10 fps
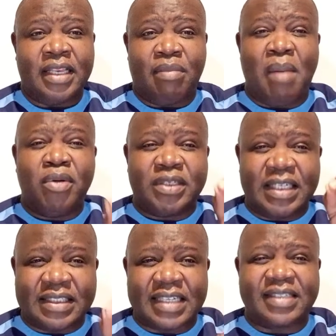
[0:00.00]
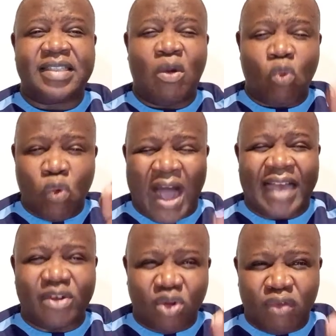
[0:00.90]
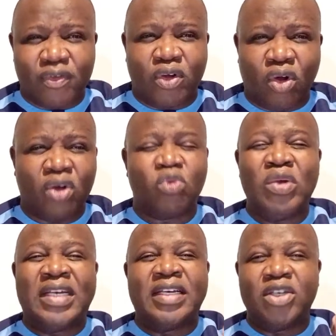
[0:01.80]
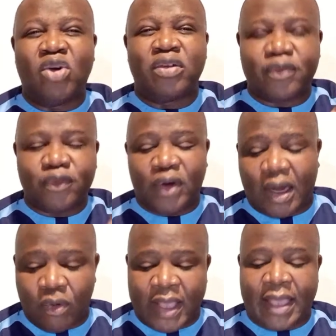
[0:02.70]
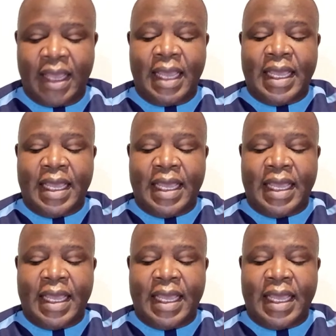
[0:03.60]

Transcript: the Bible tells us the word of God will not fall away.